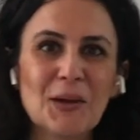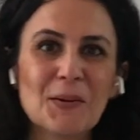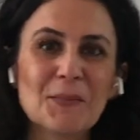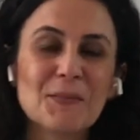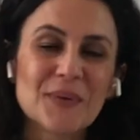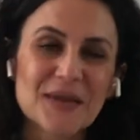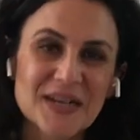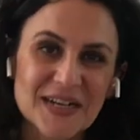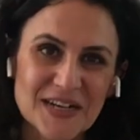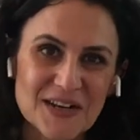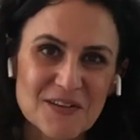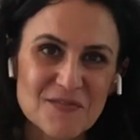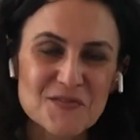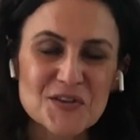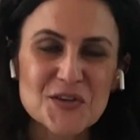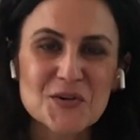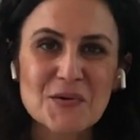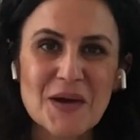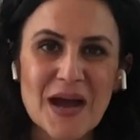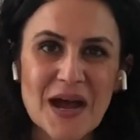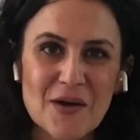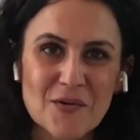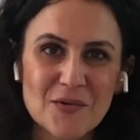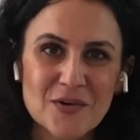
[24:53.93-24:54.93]
But in a few
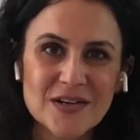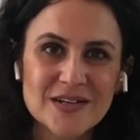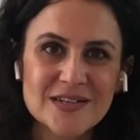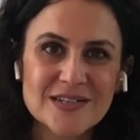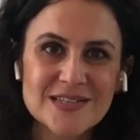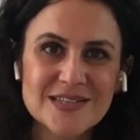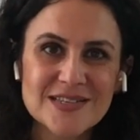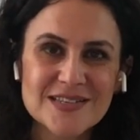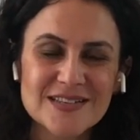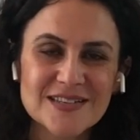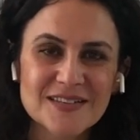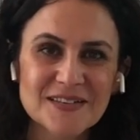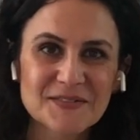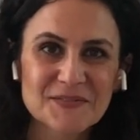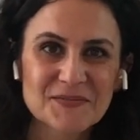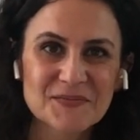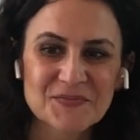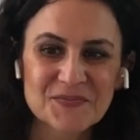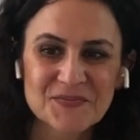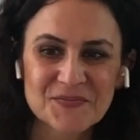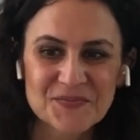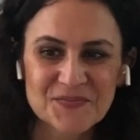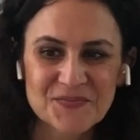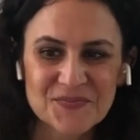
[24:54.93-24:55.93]
hours,
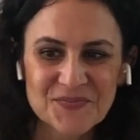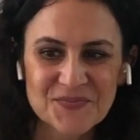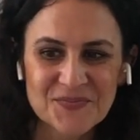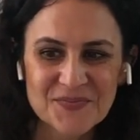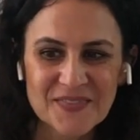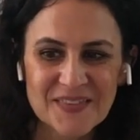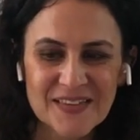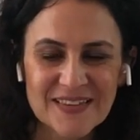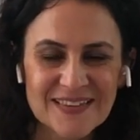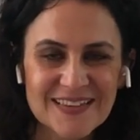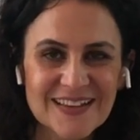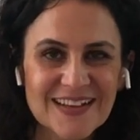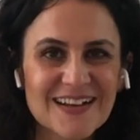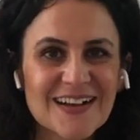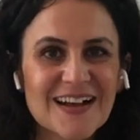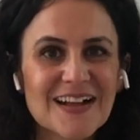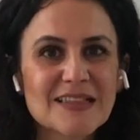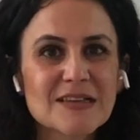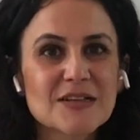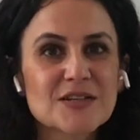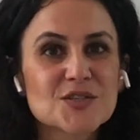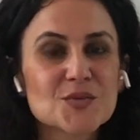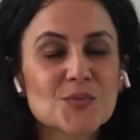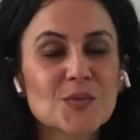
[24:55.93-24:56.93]
the
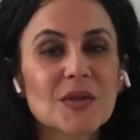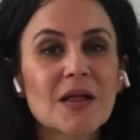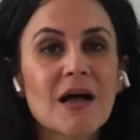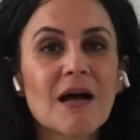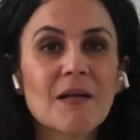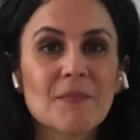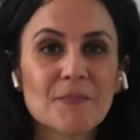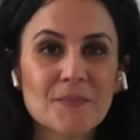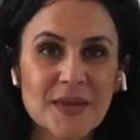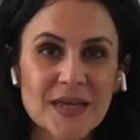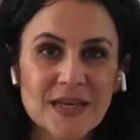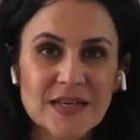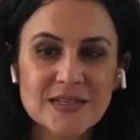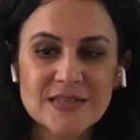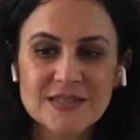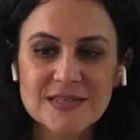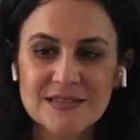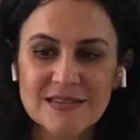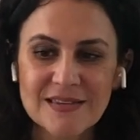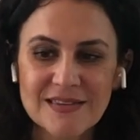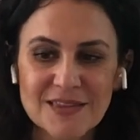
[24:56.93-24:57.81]
colors will all mix,